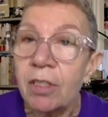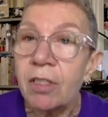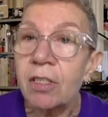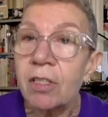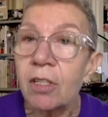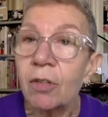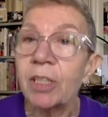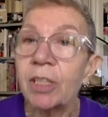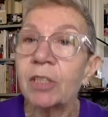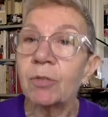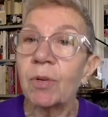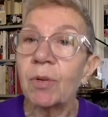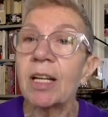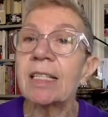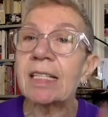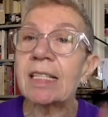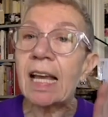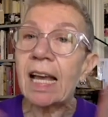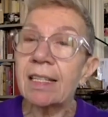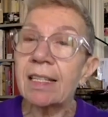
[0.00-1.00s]
So it
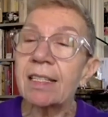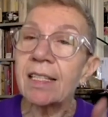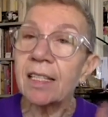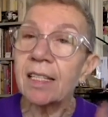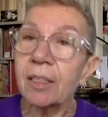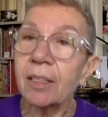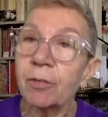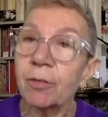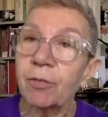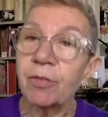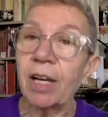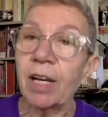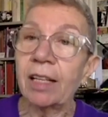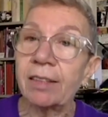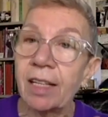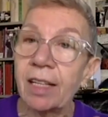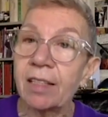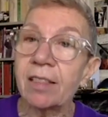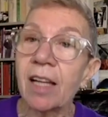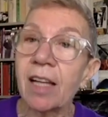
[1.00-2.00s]
was as if,
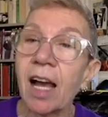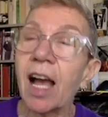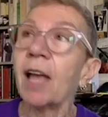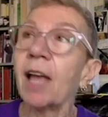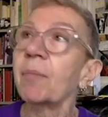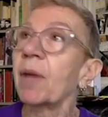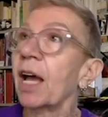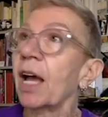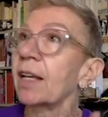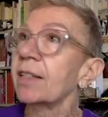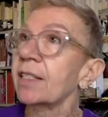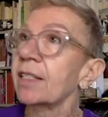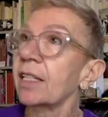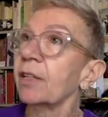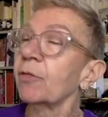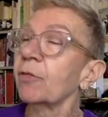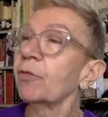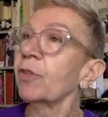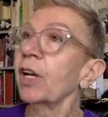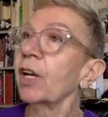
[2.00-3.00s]
at that time, as
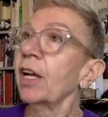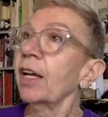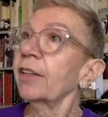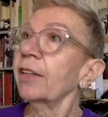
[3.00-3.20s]
if